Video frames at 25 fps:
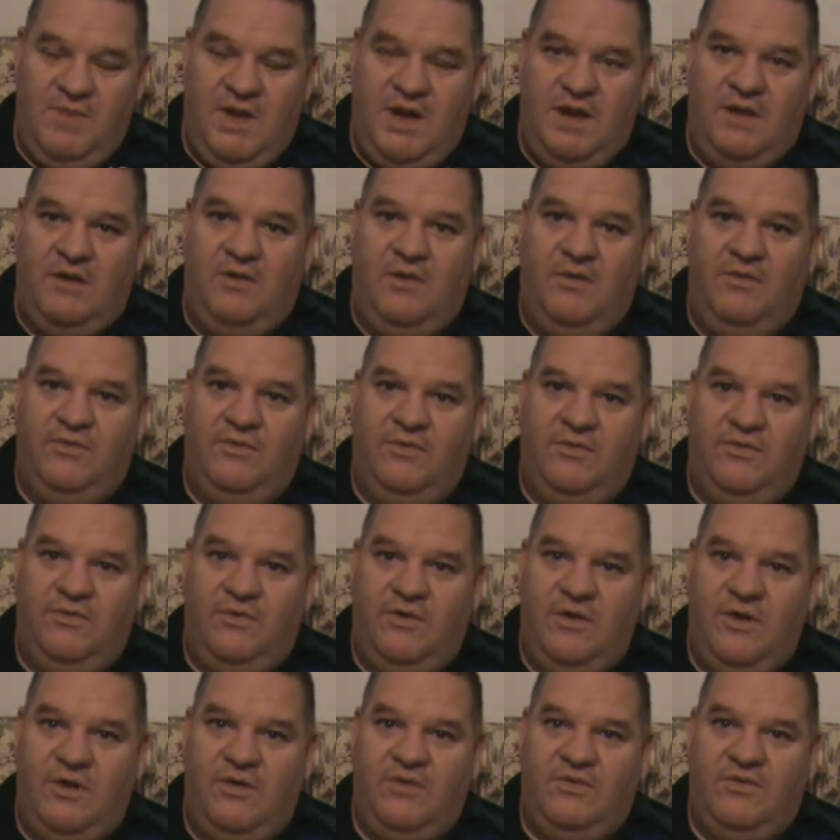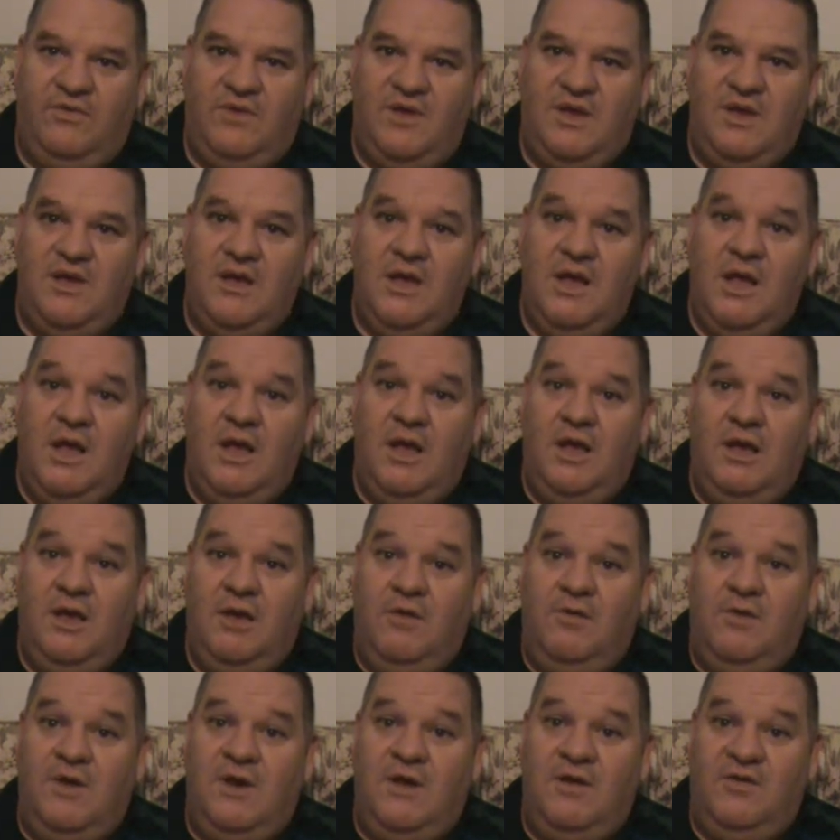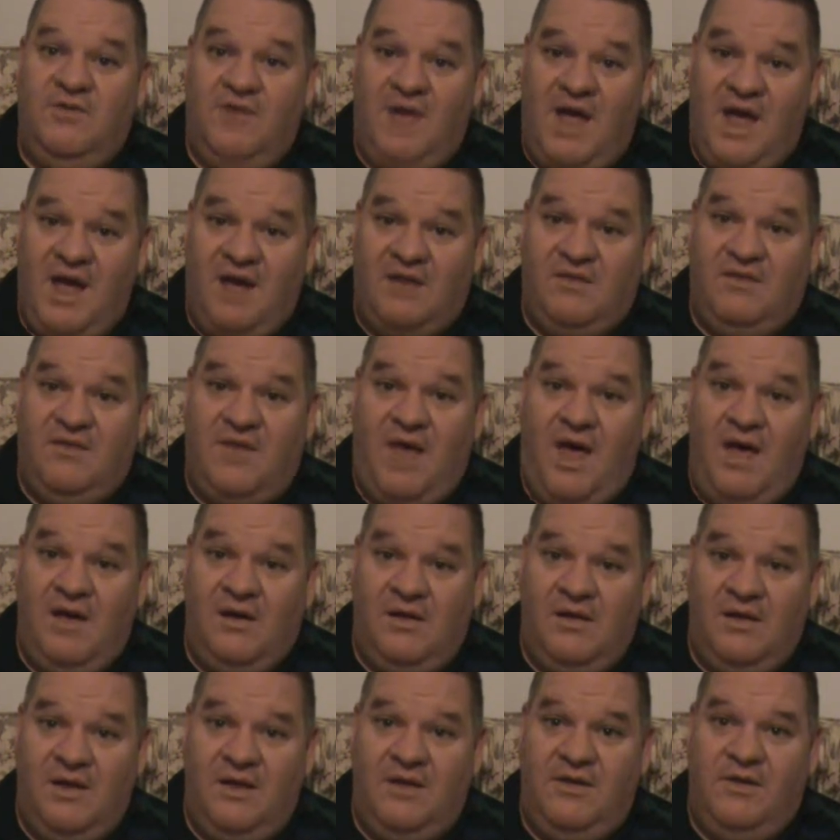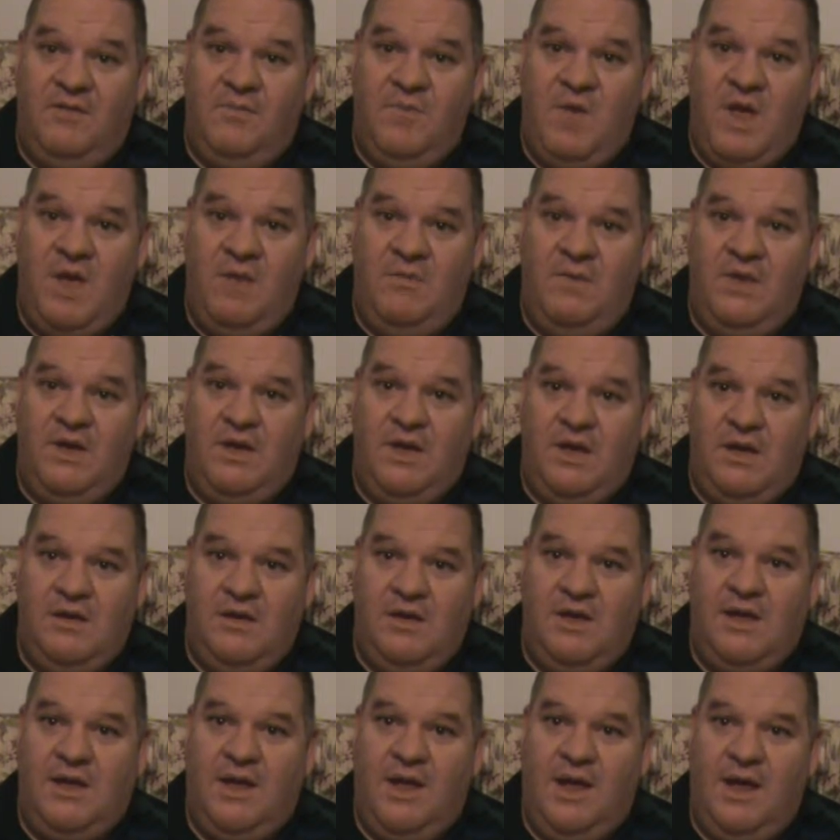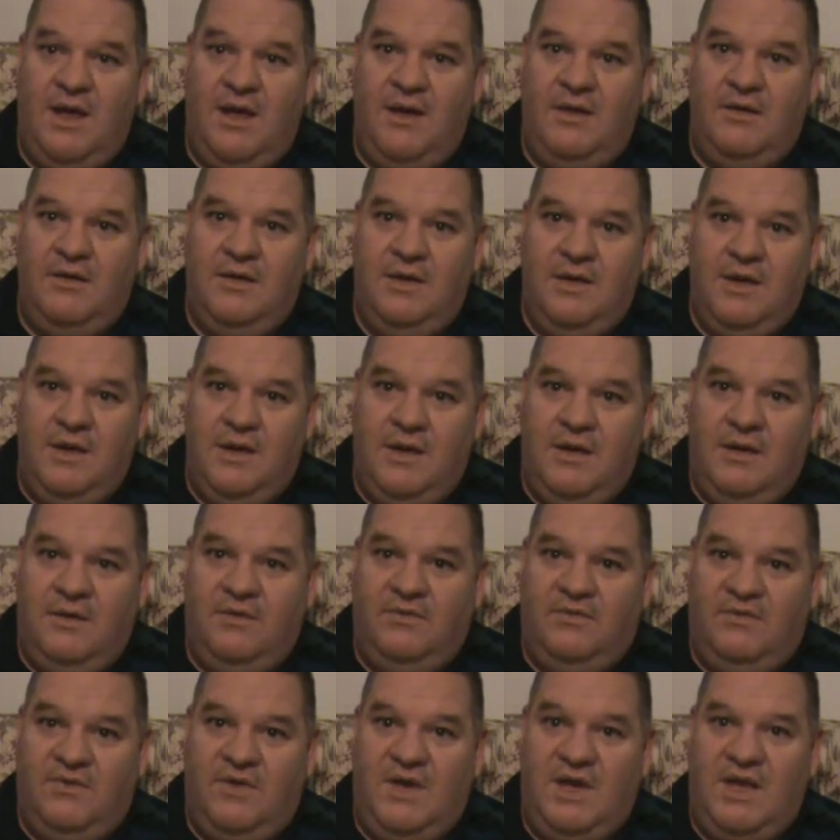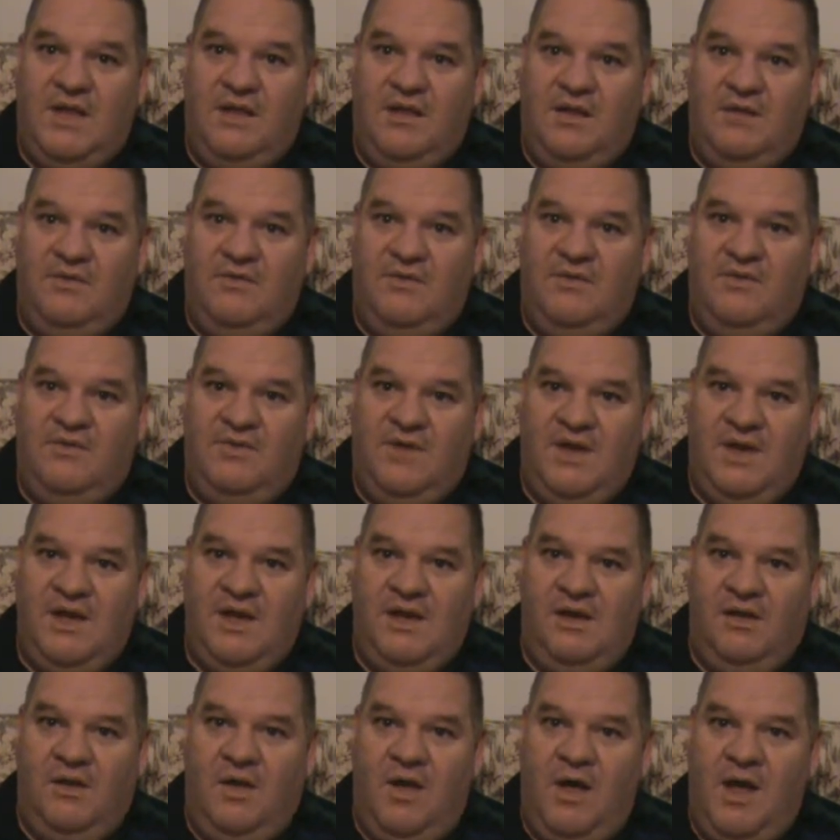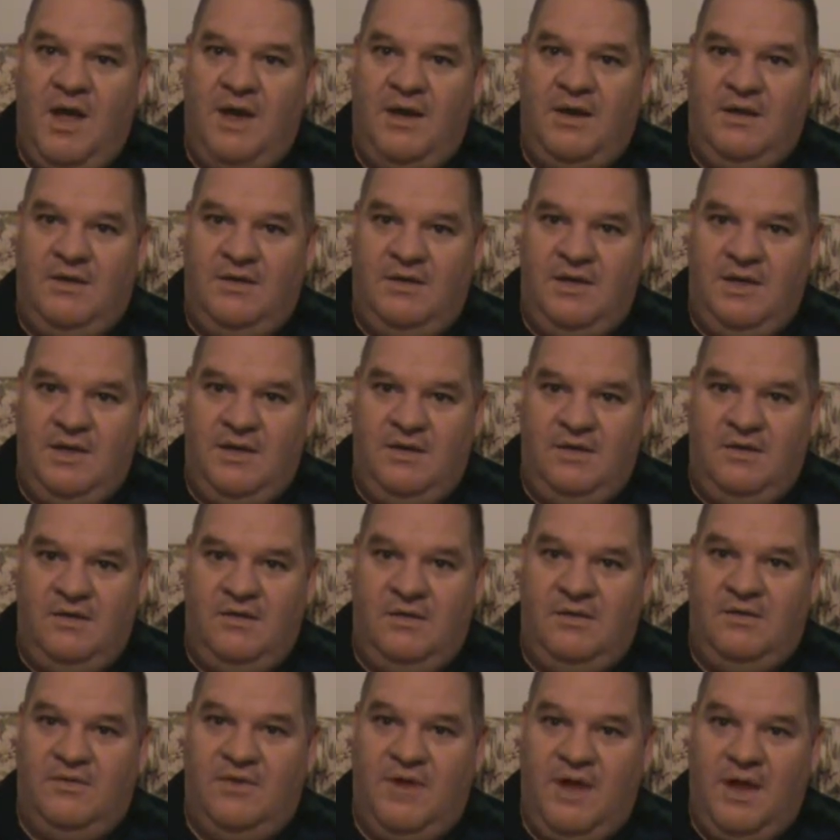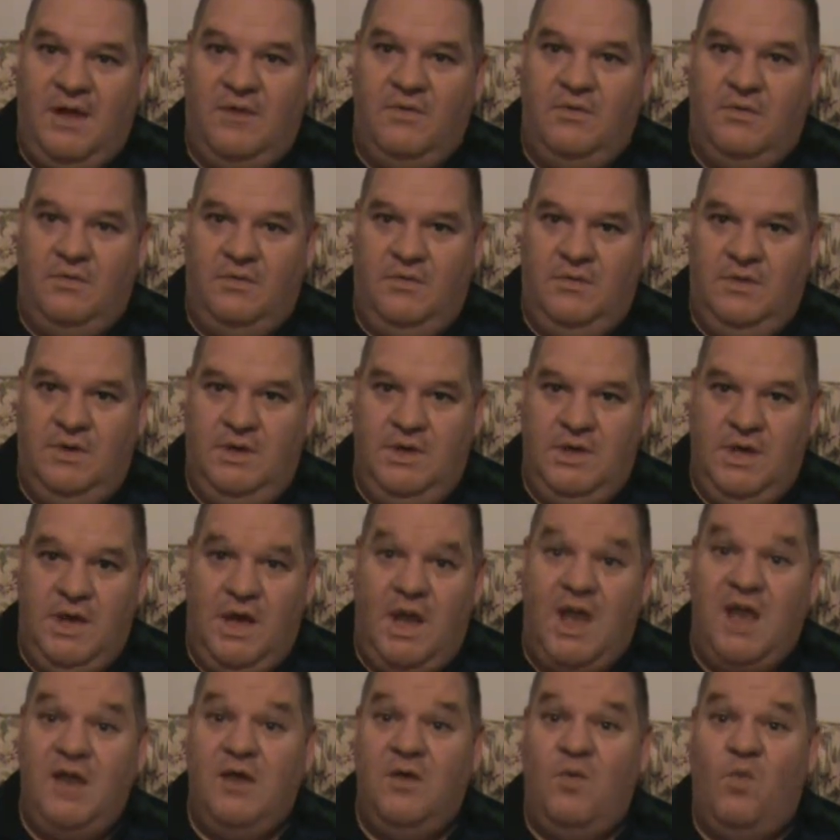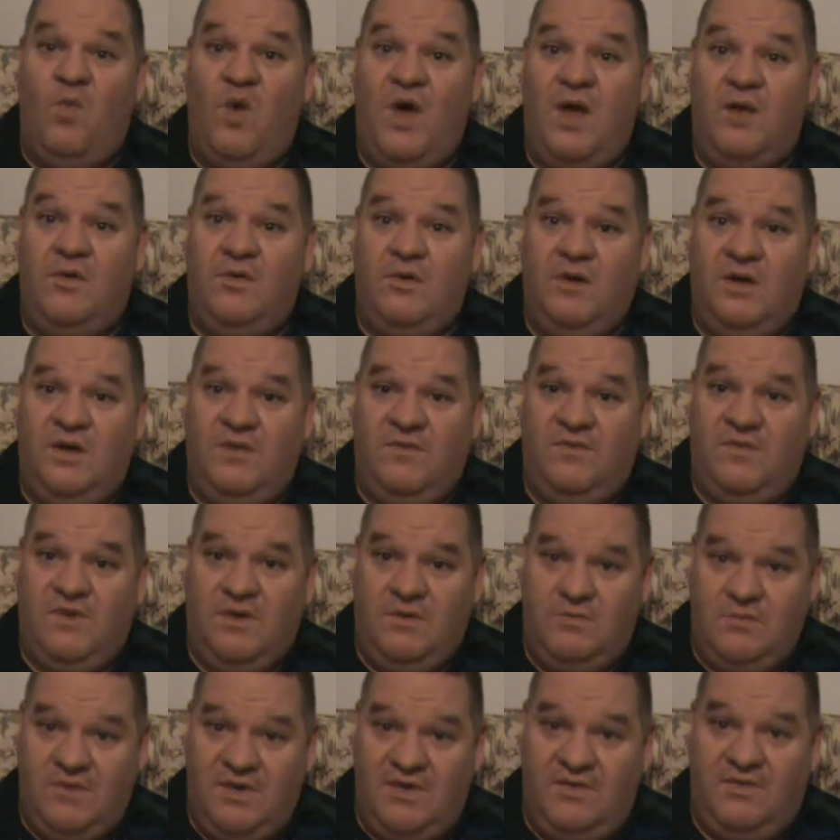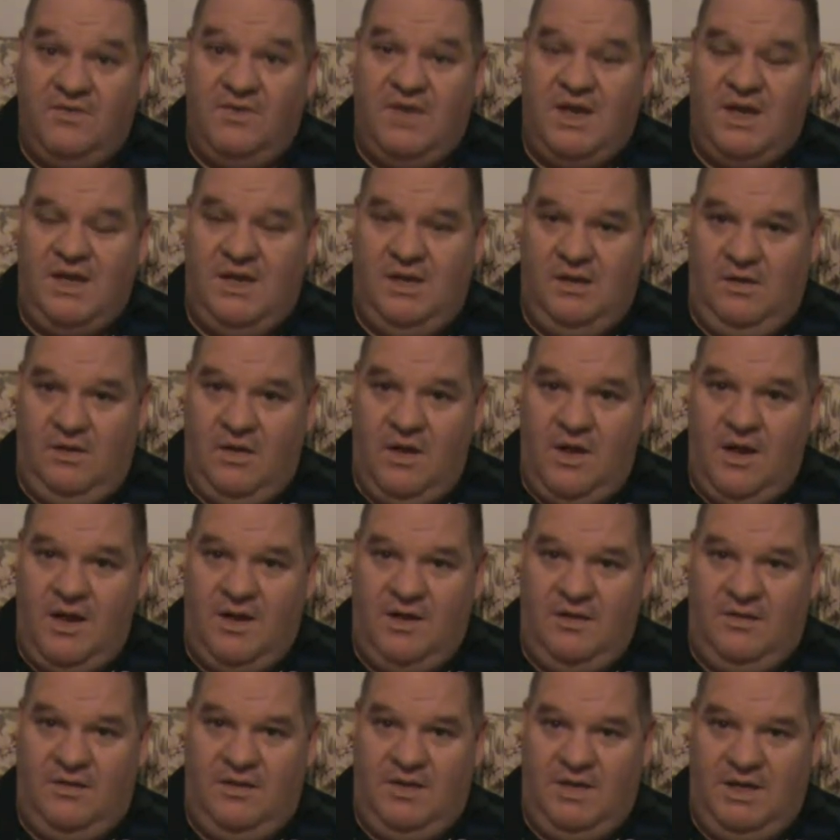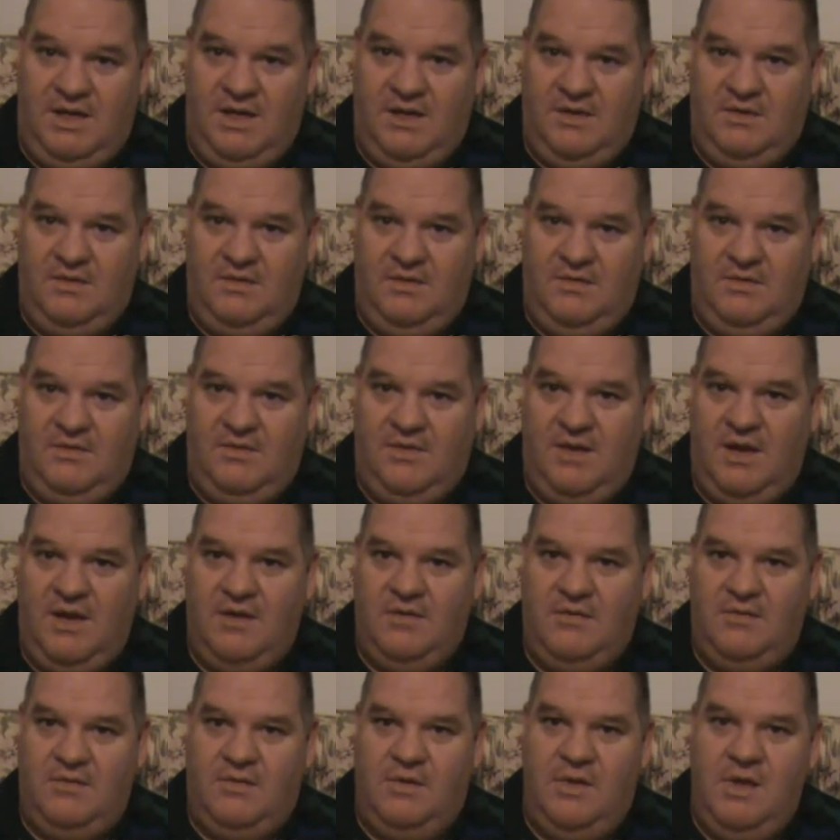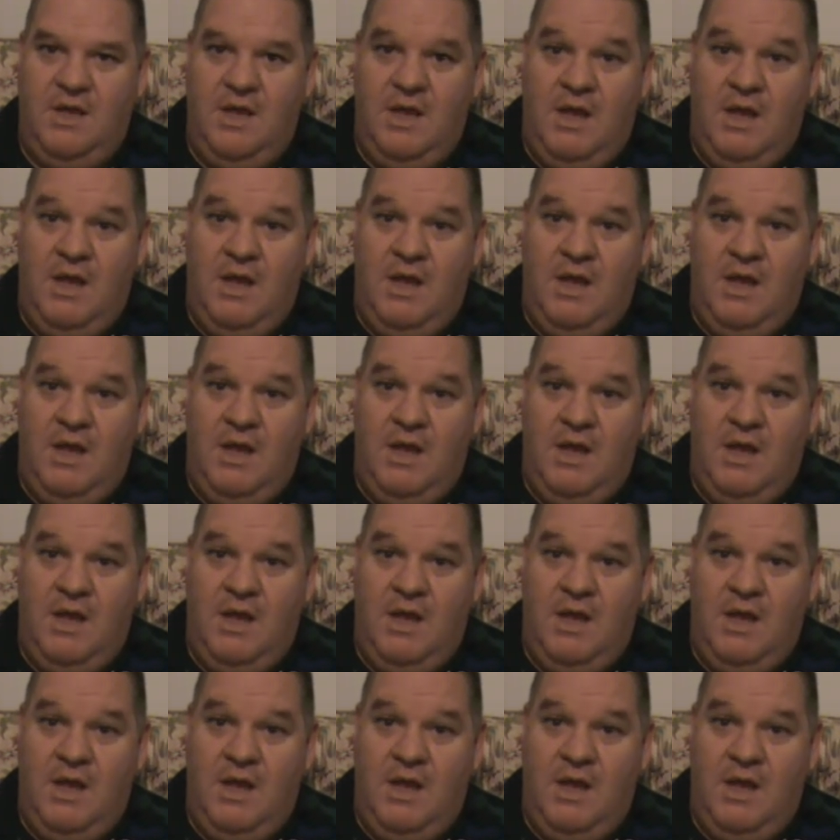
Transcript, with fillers: Pentecostal church, said, "You're in a dark tunnel at the moment and you can't see that there's any light at the end of the tunnel, and you're wondering if there is any light at the end of the tunnel."